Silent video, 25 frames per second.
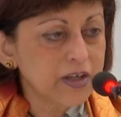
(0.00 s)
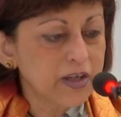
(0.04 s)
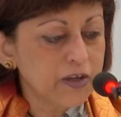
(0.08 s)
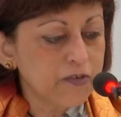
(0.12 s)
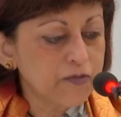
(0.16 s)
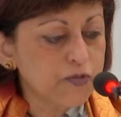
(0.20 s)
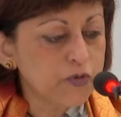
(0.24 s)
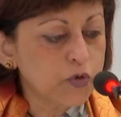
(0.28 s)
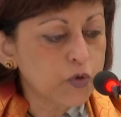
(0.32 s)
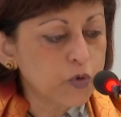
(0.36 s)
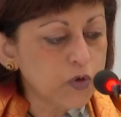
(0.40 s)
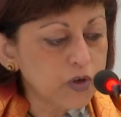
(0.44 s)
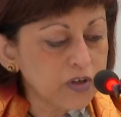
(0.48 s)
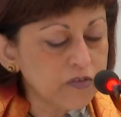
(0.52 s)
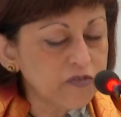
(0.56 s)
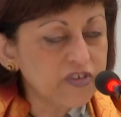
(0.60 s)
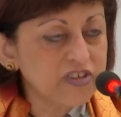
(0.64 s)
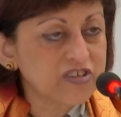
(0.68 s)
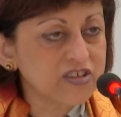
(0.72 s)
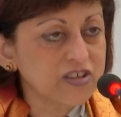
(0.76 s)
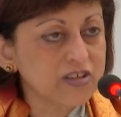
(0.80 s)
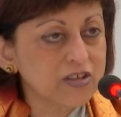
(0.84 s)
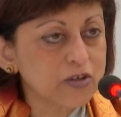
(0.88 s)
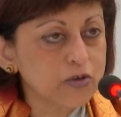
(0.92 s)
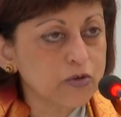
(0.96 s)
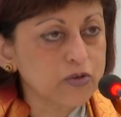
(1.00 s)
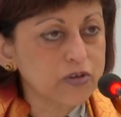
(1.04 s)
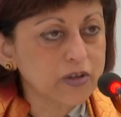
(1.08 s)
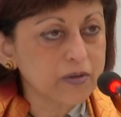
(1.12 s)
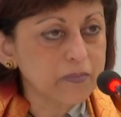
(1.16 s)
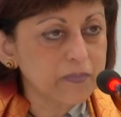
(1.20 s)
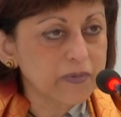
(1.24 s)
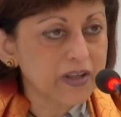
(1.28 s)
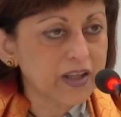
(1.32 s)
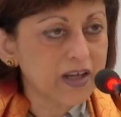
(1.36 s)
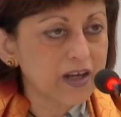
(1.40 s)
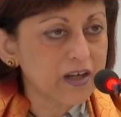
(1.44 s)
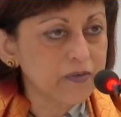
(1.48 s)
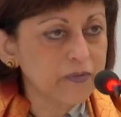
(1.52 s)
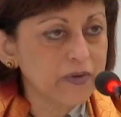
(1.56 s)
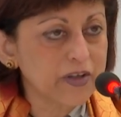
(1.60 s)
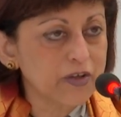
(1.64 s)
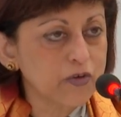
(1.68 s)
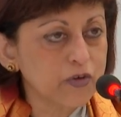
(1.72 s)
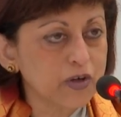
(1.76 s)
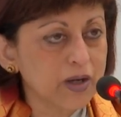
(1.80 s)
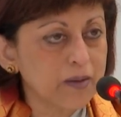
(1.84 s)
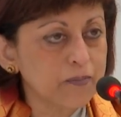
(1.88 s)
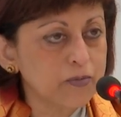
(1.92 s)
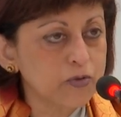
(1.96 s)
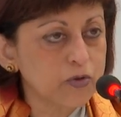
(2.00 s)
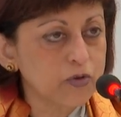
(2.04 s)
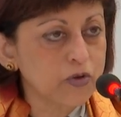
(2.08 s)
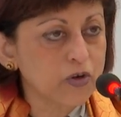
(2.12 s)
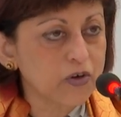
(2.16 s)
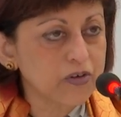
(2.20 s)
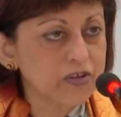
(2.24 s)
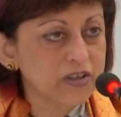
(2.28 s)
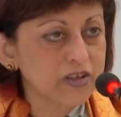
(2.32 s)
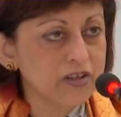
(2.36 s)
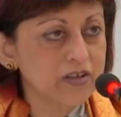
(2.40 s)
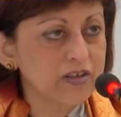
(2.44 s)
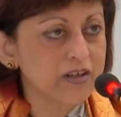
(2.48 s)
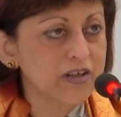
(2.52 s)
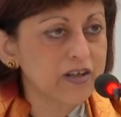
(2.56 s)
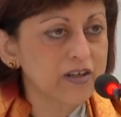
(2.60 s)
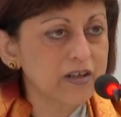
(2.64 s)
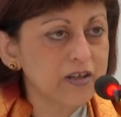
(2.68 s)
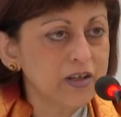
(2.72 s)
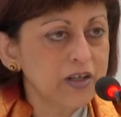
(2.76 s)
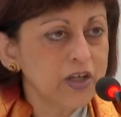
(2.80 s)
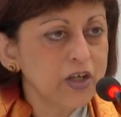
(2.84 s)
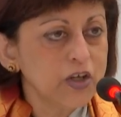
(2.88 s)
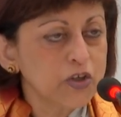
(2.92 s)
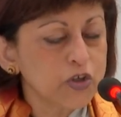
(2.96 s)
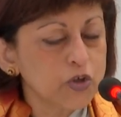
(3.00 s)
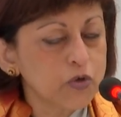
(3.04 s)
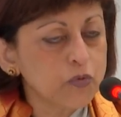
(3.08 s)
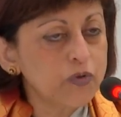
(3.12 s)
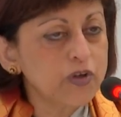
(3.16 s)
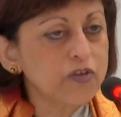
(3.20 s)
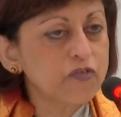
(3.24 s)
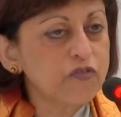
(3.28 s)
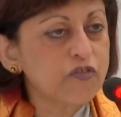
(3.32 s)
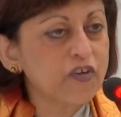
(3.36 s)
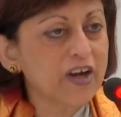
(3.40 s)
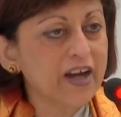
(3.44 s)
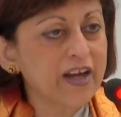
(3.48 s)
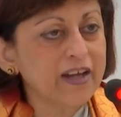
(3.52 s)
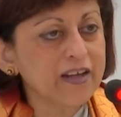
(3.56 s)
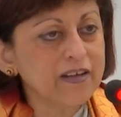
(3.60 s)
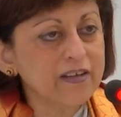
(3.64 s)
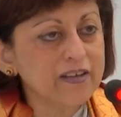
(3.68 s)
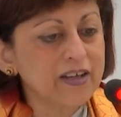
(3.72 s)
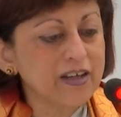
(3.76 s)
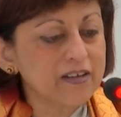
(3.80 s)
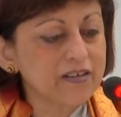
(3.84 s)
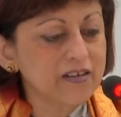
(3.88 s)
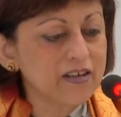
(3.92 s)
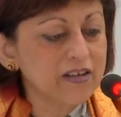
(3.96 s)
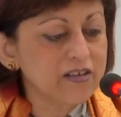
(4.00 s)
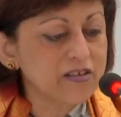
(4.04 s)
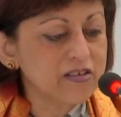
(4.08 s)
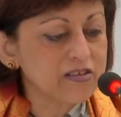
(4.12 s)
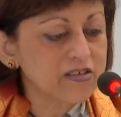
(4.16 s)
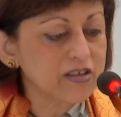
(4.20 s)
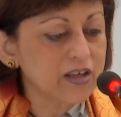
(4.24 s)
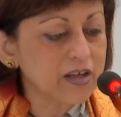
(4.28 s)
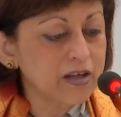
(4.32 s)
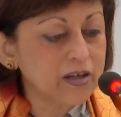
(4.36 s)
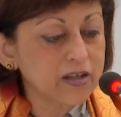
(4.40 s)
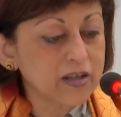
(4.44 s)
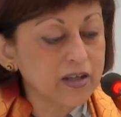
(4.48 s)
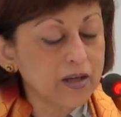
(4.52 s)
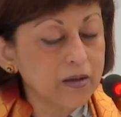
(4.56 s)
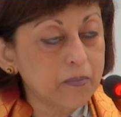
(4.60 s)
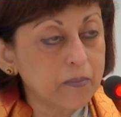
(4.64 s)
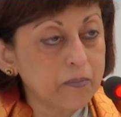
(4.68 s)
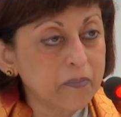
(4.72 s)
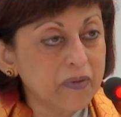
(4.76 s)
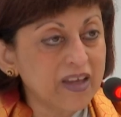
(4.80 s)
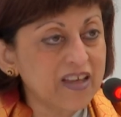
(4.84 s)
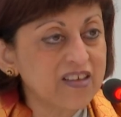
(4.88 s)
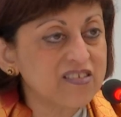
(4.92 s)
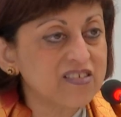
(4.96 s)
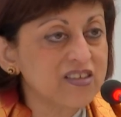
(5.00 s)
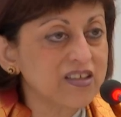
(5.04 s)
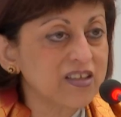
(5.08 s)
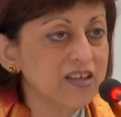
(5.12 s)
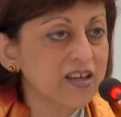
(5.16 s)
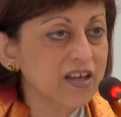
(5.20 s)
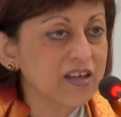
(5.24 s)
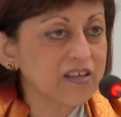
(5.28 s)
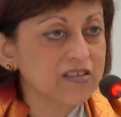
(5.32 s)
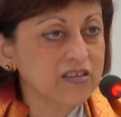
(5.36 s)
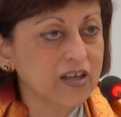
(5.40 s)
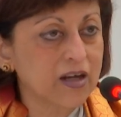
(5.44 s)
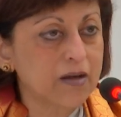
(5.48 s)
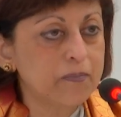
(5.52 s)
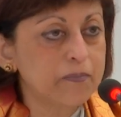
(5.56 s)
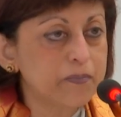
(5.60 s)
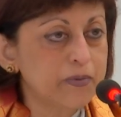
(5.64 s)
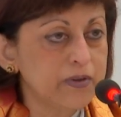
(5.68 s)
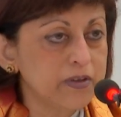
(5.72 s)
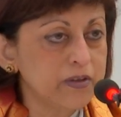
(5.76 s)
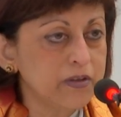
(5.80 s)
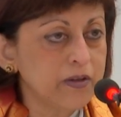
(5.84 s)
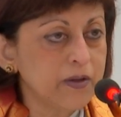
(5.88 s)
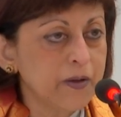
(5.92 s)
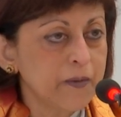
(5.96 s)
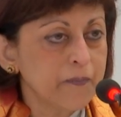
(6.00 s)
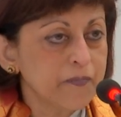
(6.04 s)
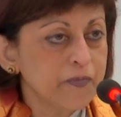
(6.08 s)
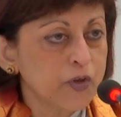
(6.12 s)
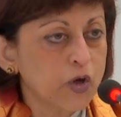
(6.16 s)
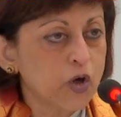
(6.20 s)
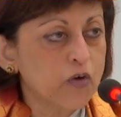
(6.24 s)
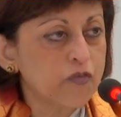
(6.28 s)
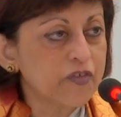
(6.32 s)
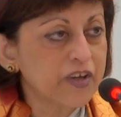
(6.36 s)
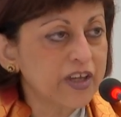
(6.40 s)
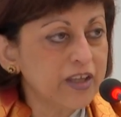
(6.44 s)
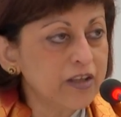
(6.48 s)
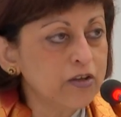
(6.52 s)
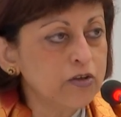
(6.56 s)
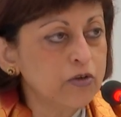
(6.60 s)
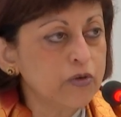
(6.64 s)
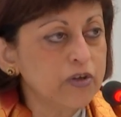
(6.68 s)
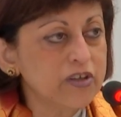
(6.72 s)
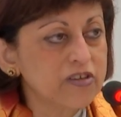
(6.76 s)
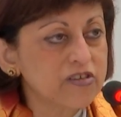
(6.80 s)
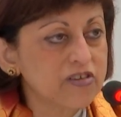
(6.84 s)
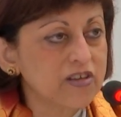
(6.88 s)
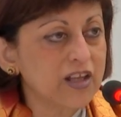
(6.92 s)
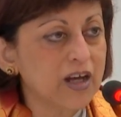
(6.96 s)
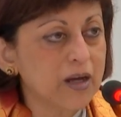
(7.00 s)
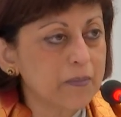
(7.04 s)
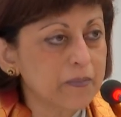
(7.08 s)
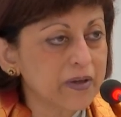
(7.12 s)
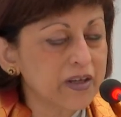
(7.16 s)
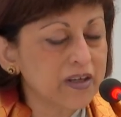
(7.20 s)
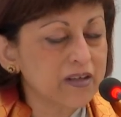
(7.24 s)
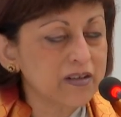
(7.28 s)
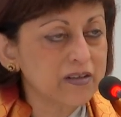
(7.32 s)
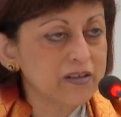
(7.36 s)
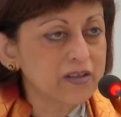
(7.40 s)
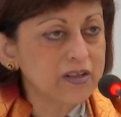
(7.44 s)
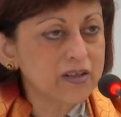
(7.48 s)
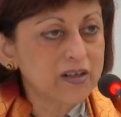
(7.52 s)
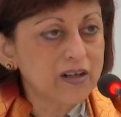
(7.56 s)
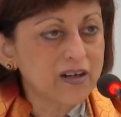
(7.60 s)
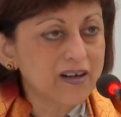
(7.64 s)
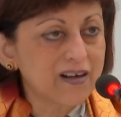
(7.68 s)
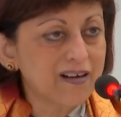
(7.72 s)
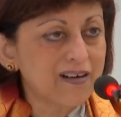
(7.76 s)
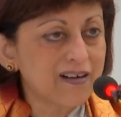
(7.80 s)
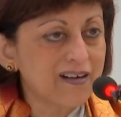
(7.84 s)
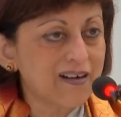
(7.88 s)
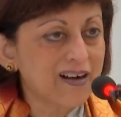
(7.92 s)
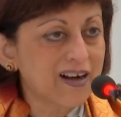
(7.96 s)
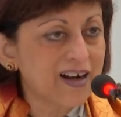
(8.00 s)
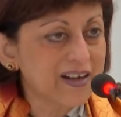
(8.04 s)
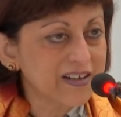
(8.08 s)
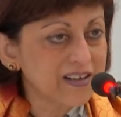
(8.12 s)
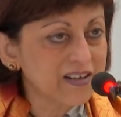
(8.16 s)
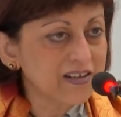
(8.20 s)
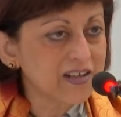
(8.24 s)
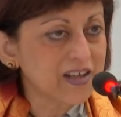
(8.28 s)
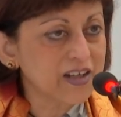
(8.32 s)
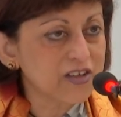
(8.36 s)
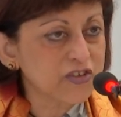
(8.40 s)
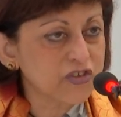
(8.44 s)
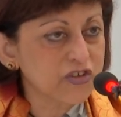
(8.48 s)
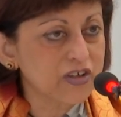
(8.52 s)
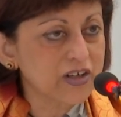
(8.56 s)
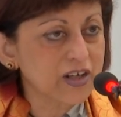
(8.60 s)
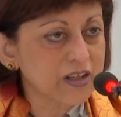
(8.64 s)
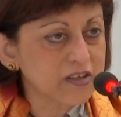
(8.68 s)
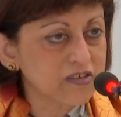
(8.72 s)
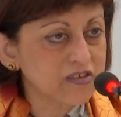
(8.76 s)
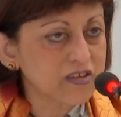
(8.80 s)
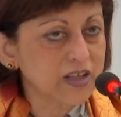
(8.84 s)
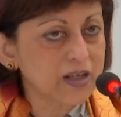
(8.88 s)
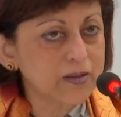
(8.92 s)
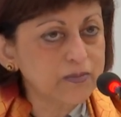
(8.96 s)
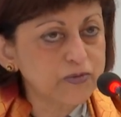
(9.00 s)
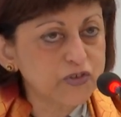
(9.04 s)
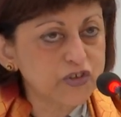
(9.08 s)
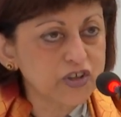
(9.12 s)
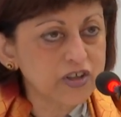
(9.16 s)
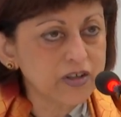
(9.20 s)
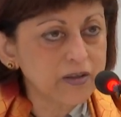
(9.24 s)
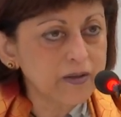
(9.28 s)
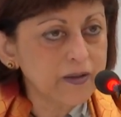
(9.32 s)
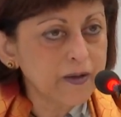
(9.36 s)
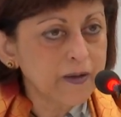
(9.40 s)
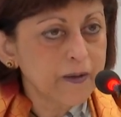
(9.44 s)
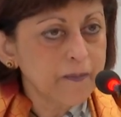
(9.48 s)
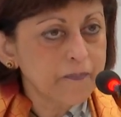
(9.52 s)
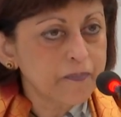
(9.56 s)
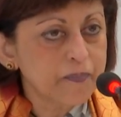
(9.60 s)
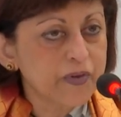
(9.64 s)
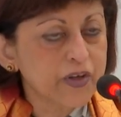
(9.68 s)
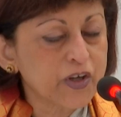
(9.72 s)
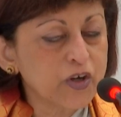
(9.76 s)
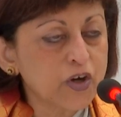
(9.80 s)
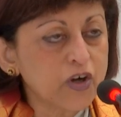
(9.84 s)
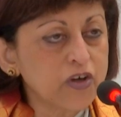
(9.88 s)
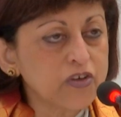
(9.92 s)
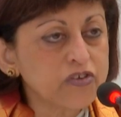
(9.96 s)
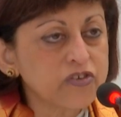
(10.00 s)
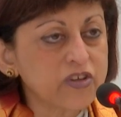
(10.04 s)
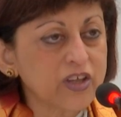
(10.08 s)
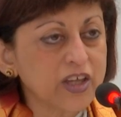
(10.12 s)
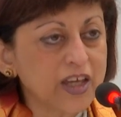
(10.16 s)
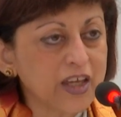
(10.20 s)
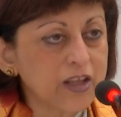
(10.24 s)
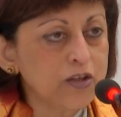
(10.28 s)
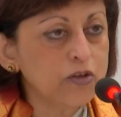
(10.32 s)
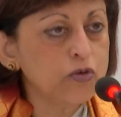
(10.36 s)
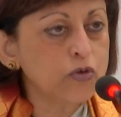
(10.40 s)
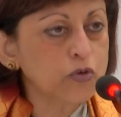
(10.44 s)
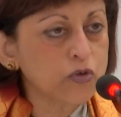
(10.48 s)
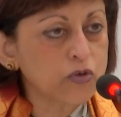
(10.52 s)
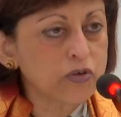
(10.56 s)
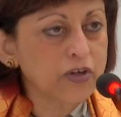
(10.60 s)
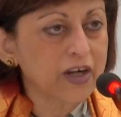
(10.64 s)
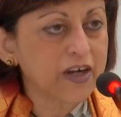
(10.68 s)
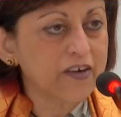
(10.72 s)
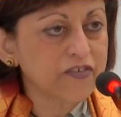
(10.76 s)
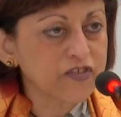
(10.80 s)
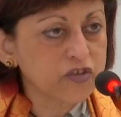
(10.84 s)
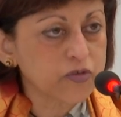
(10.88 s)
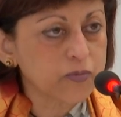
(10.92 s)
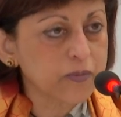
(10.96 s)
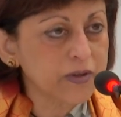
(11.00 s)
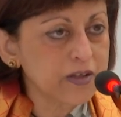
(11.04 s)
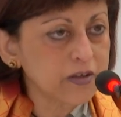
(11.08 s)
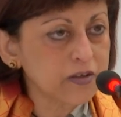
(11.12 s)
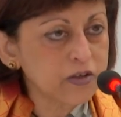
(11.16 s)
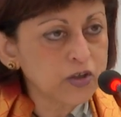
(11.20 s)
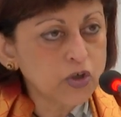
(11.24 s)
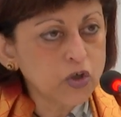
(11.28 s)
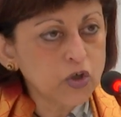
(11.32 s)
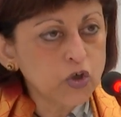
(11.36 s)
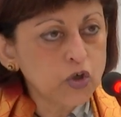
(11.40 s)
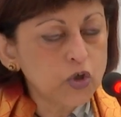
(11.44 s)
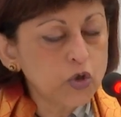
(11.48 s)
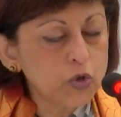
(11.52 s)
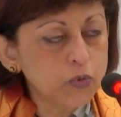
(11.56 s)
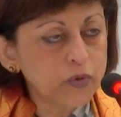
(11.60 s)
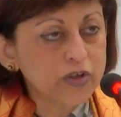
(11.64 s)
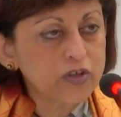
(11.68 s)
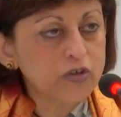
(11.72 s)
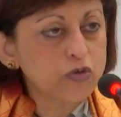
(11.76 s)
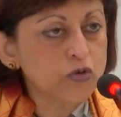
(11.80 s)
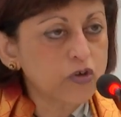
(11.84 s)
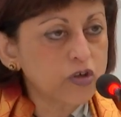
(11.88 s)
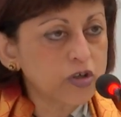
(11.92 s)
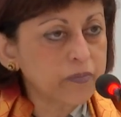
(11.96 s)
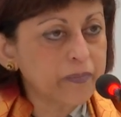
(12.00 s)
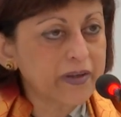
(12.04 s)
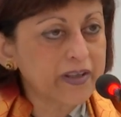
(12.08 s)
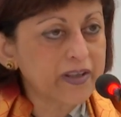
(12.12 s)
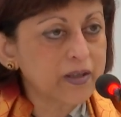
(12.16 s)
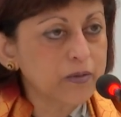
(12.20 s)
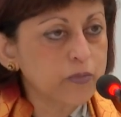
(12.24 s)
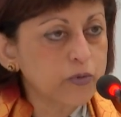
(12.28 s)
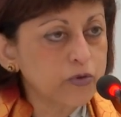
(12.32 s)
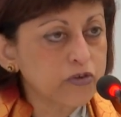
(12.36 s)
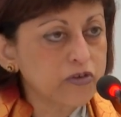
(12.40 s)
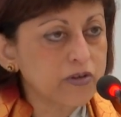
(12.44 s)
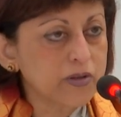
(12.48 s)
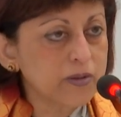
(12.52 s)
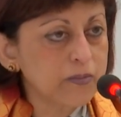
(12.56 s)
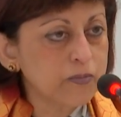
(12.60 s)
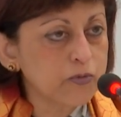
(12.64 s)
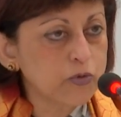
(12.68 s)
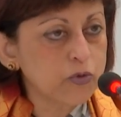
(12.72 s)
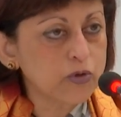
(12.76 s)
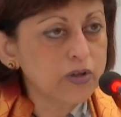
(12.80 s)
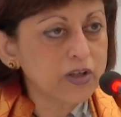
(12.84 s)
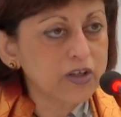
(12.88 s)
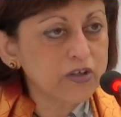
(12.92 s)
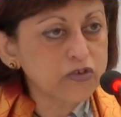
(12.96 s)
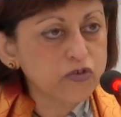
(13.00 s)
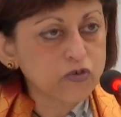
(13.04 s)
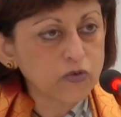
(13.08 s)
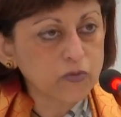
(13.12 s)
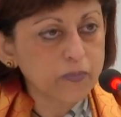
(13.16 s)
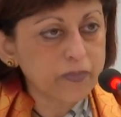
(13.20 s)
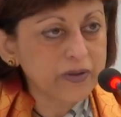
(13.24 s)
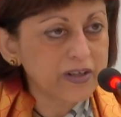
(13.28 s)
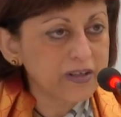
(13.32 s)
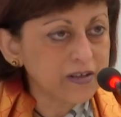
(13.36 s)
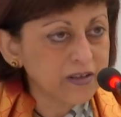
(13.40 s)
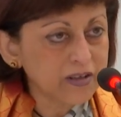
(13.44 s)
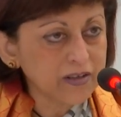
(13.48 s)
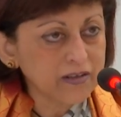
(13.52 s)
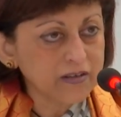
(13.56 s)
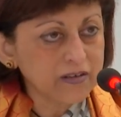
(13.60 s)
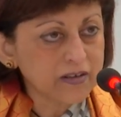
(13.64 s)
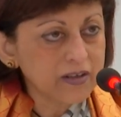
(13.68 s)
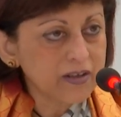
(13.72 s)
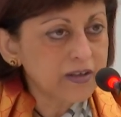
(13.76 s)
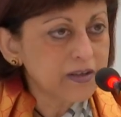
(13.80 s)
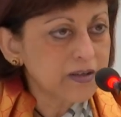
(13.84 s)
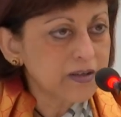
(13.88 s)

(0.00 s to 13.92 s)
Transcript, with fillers: If you go and visit the Qutub Minar when you come to North India, you will find that it is an amazing example of Indo-Islamic uh, architecture and sculpture because the Hindu craftsmen who were told by the Muslim rulers to build it,